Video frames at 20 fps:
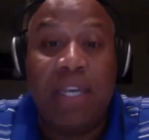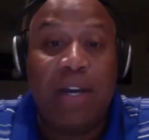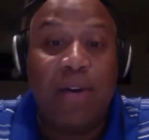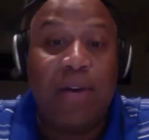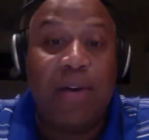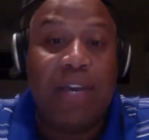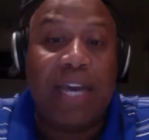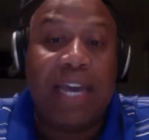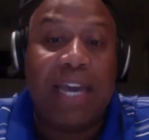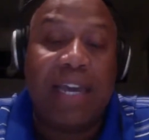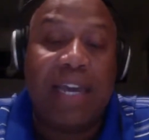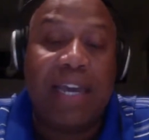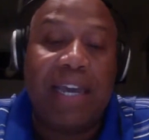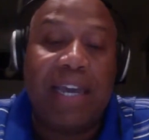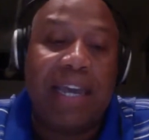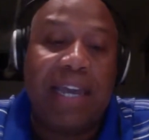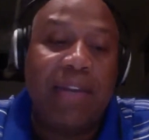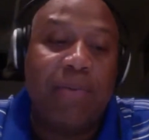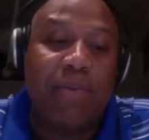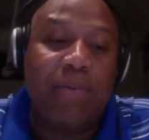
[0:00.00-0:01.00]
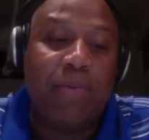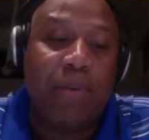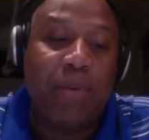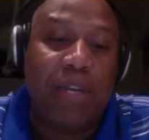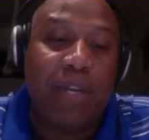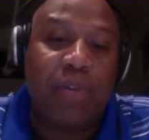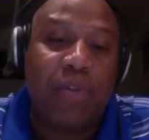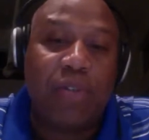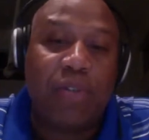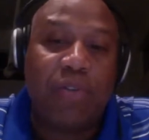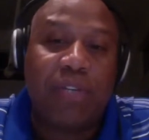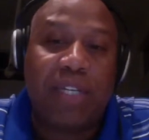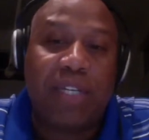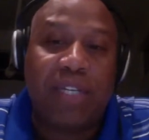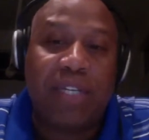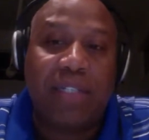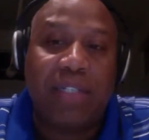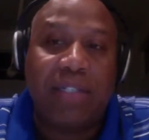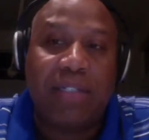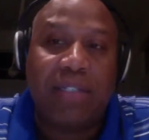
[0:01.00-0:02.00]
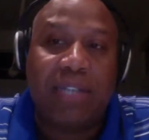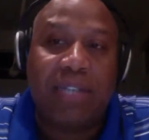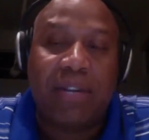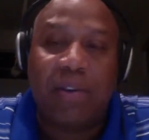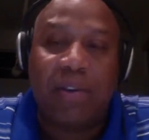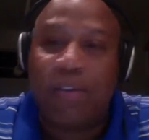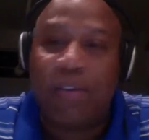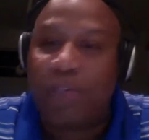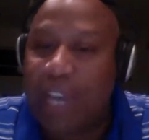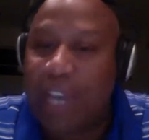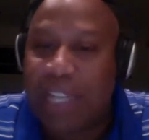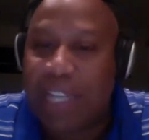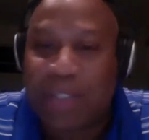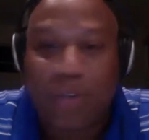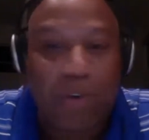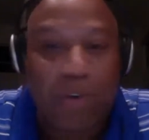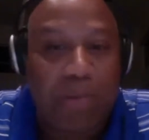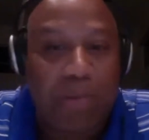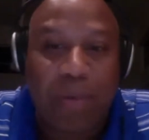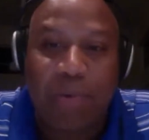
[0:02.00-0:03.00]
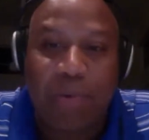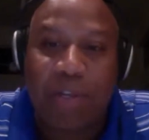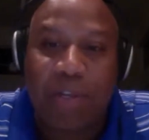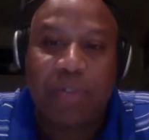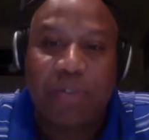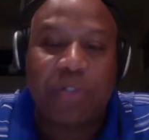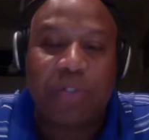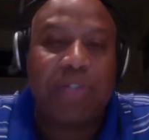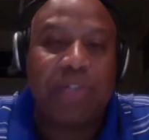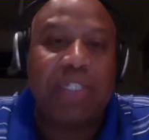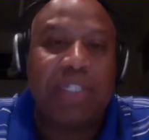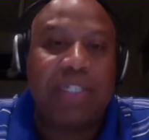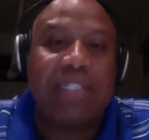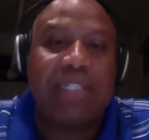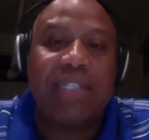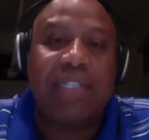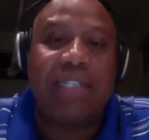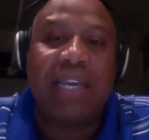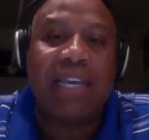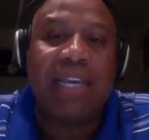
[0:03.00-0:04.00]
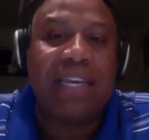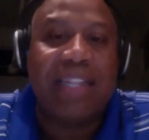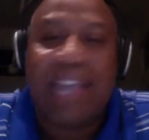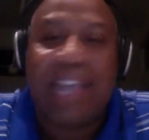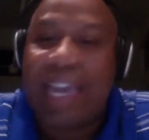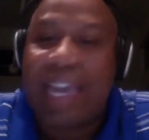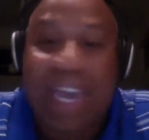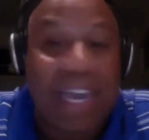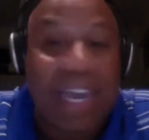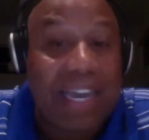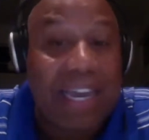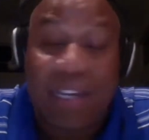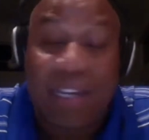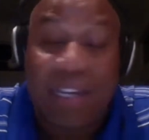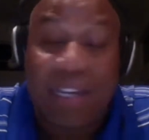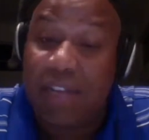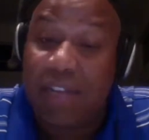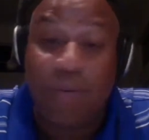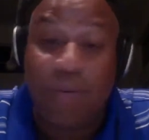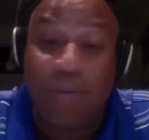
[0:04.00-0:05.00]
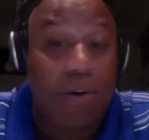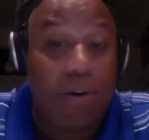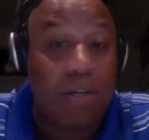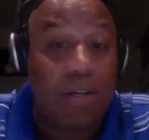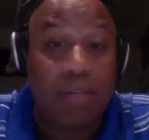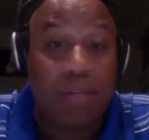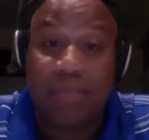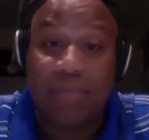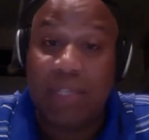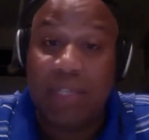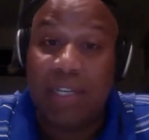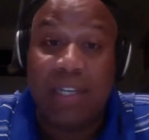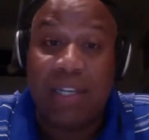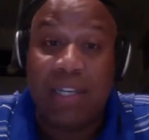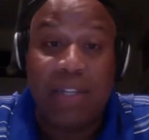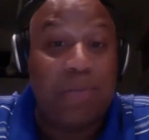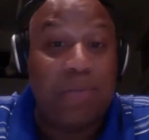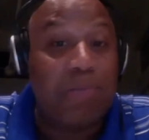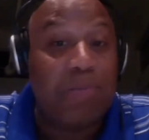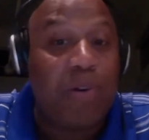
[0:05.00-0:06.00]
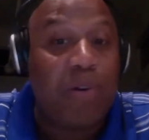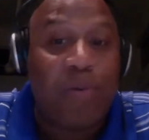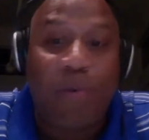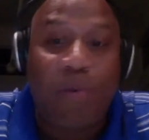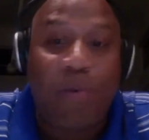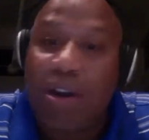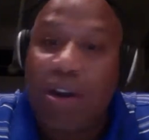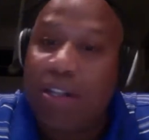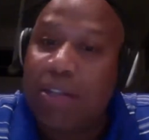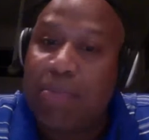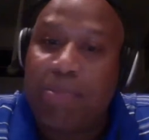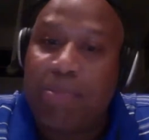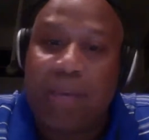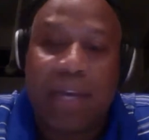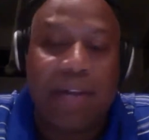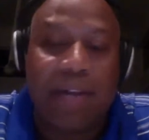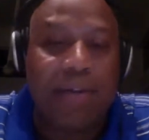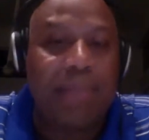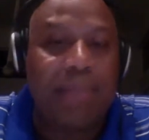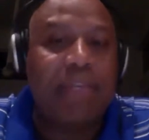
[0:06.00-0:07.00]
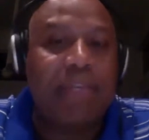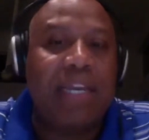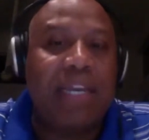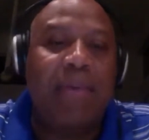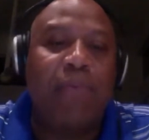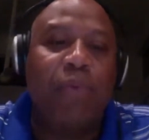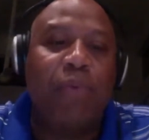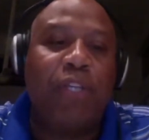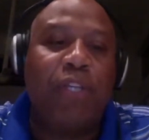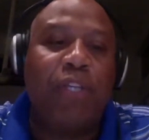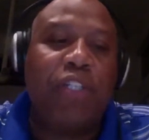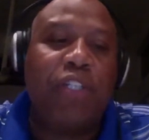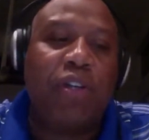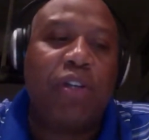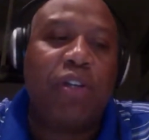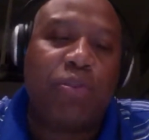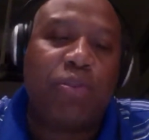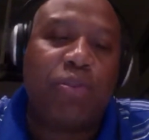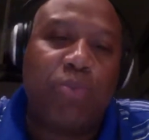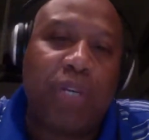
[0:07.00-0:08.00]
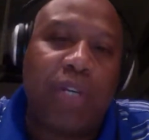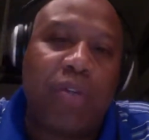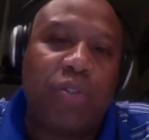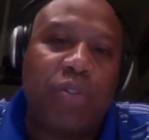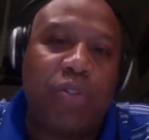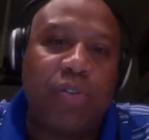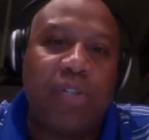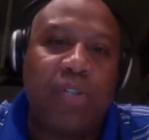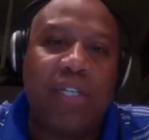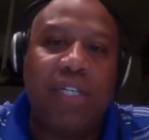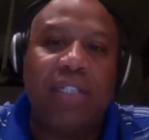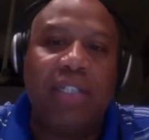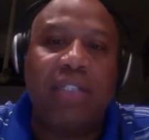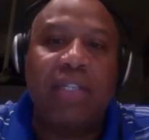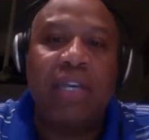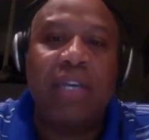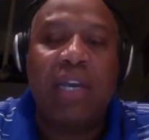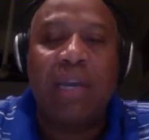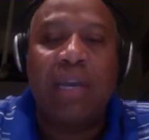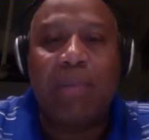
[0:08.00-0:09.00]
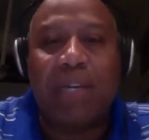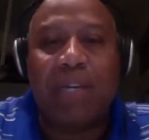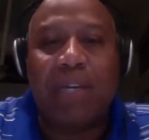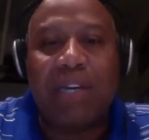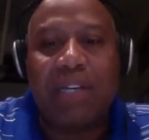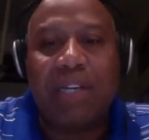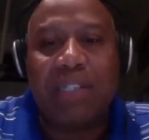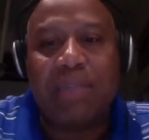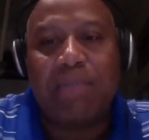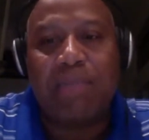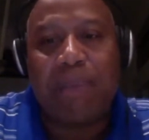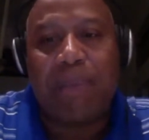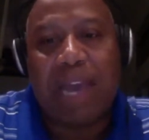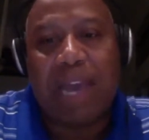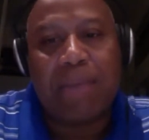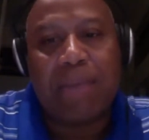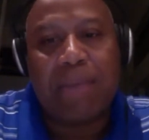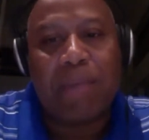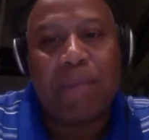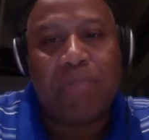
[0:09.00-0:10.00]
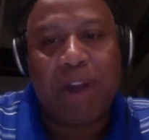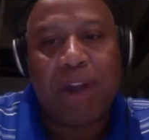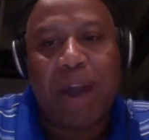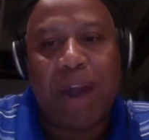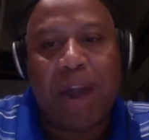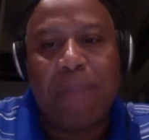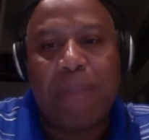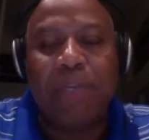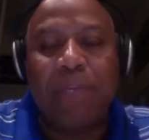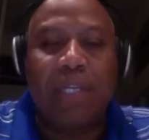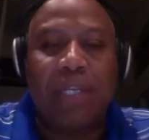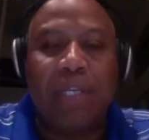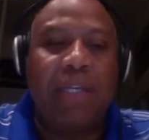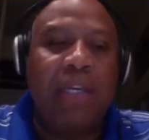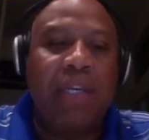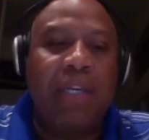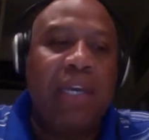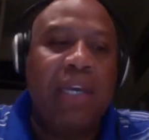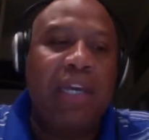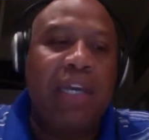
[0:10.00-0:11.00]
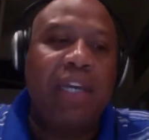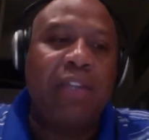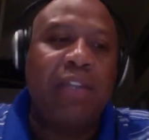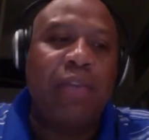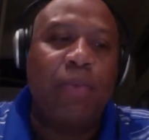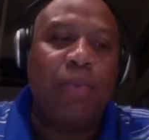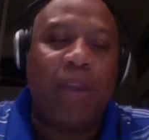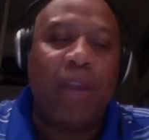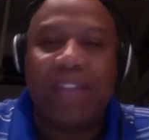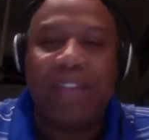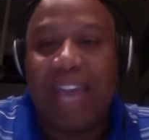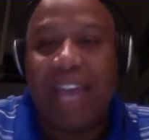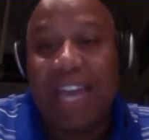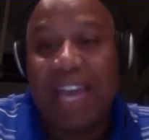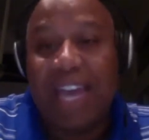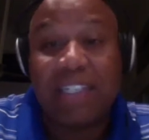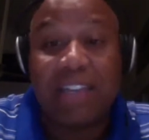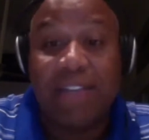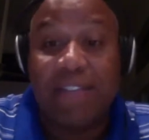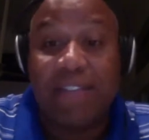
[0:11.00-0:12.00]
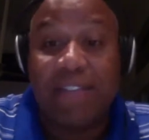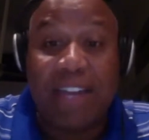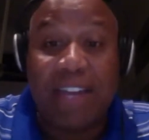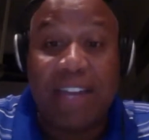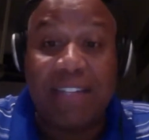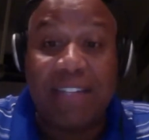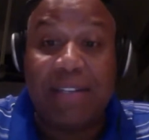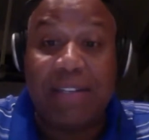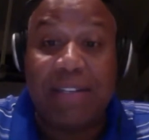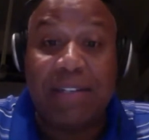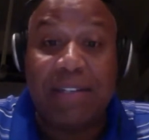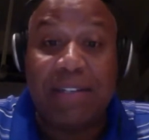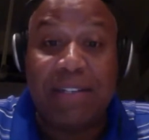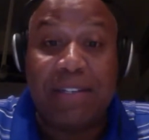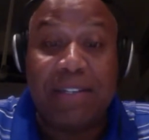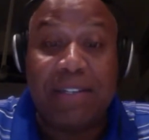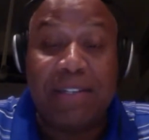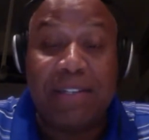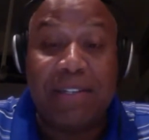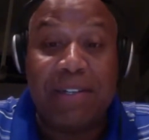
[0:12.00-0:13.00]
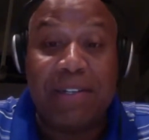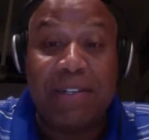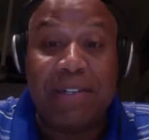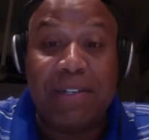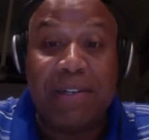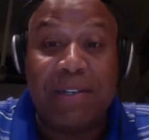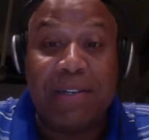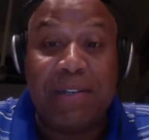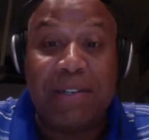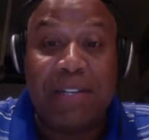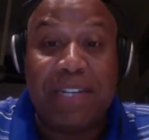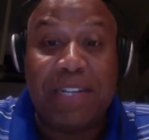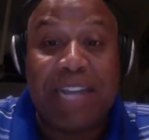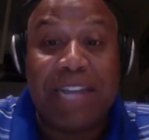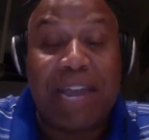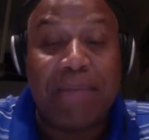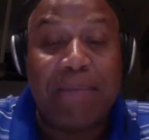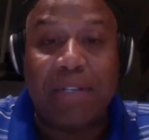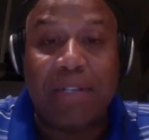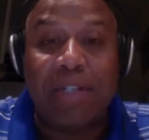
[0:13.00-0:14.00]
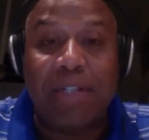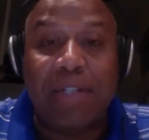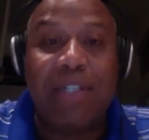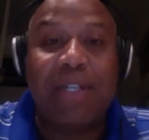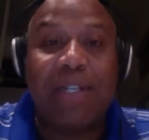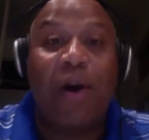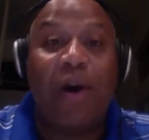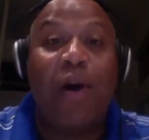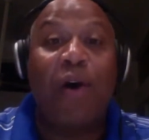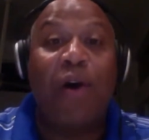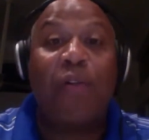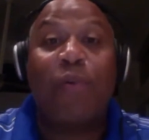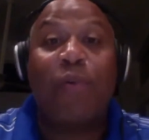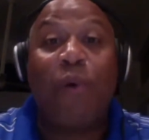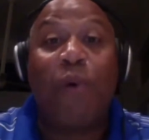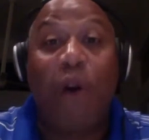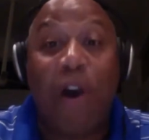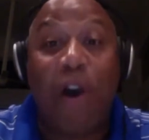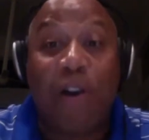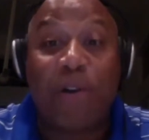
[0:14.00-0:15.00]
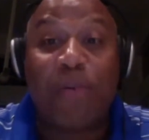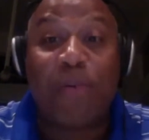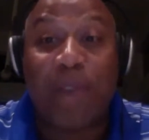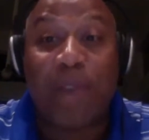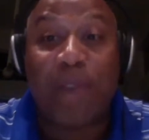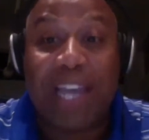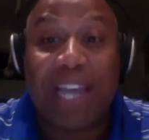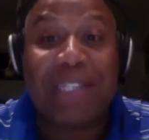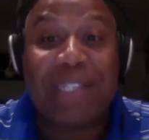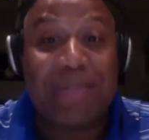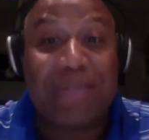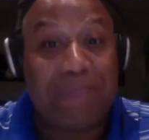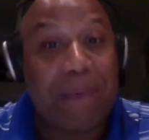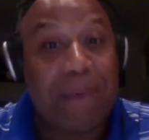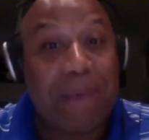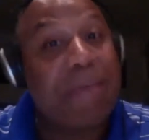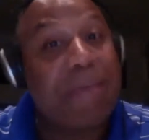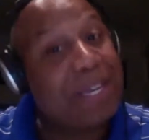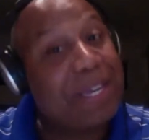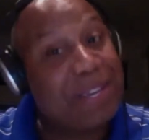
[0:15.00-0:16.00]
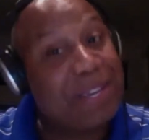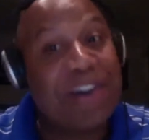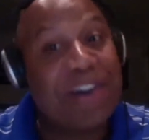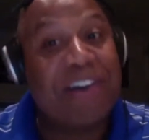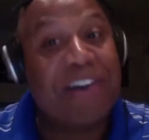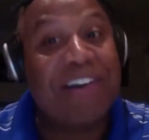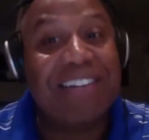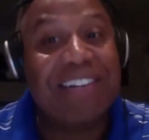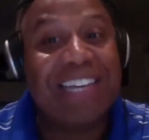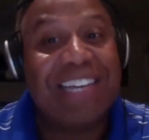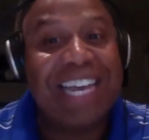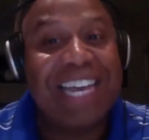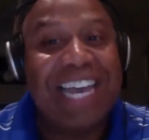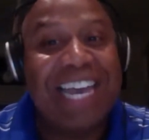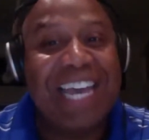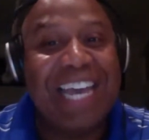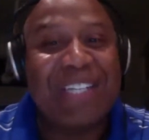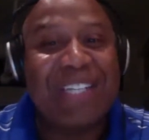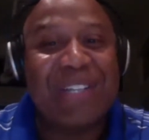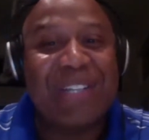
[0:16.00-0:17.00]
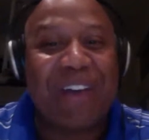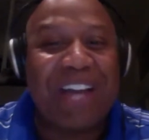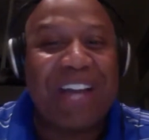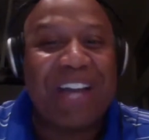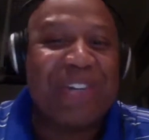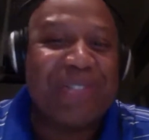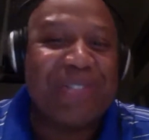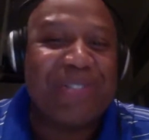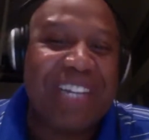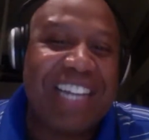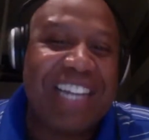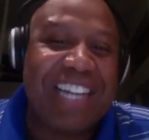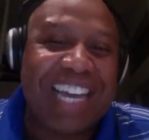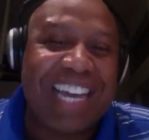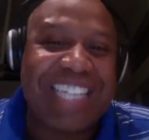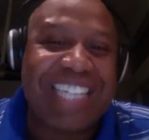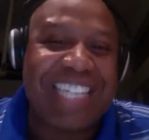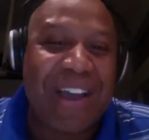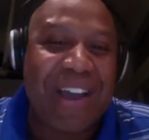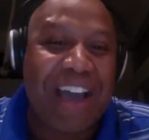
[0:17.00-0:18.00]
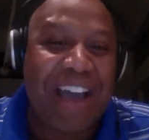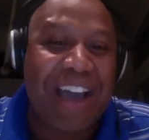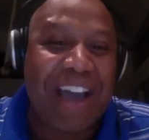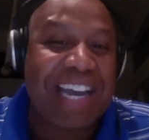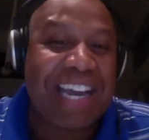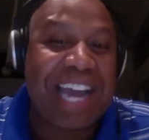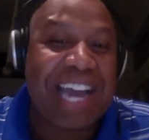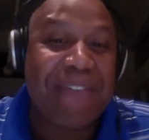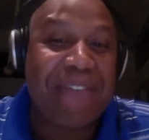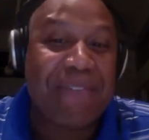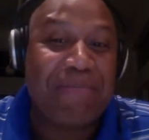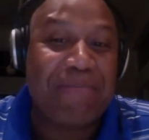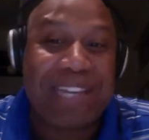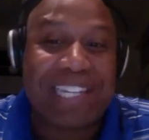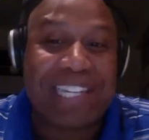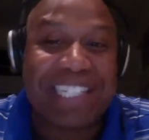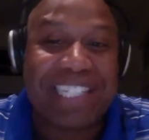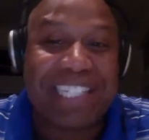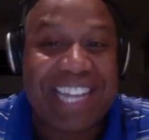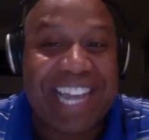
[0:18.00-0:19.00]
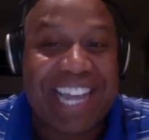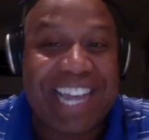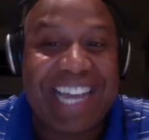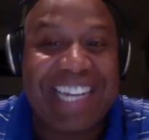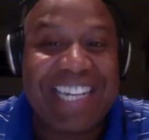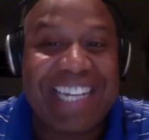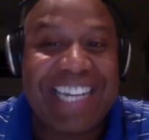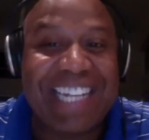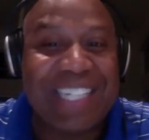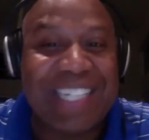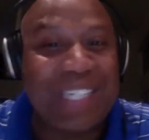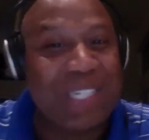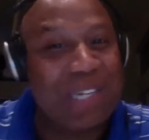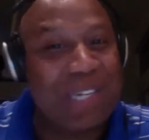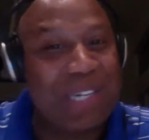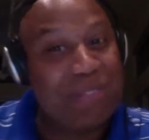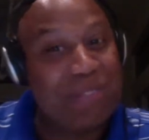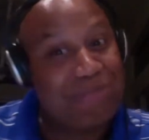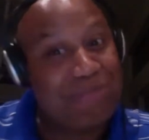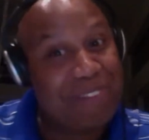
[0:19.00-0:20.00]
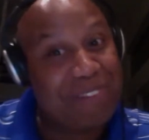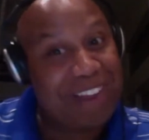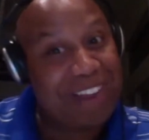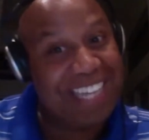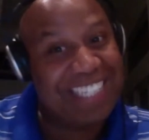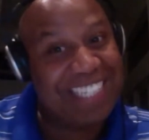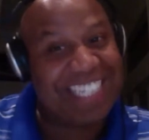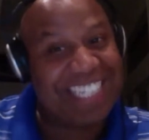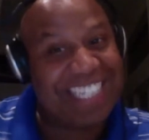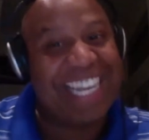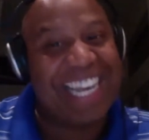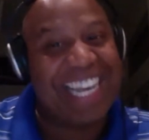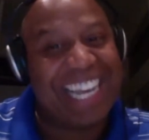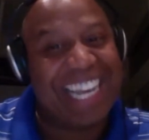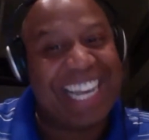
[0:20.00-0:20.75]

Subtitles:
Okay. Mm-hmm. And the willow trees, I don't know if you guys know about willow trees, they can't get enough water. The more water, the better. And we chose willow trees because the back of my property, the way they excavated the neighborhood, all the water ran to my backyard. And so I didn't realize how I could have the biggest lot at the cheapest price.